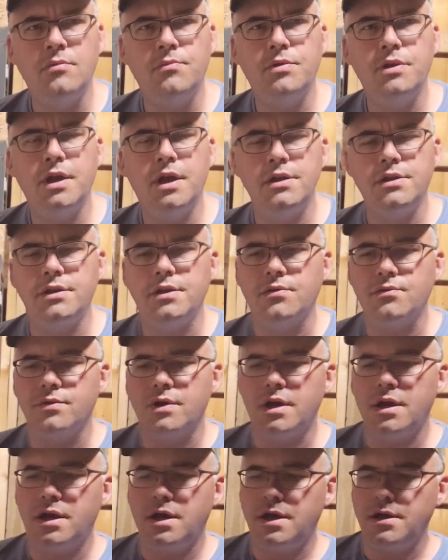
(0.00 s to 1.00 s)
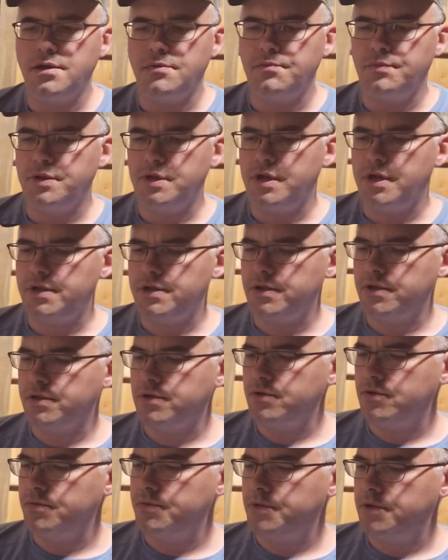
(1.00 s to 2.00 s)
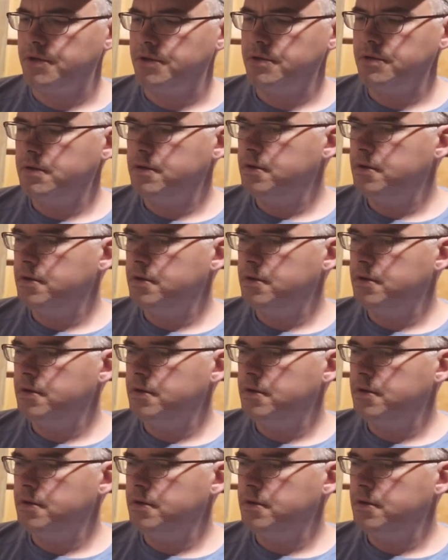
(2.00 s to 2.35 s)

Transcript: plastic rod and plastic tubing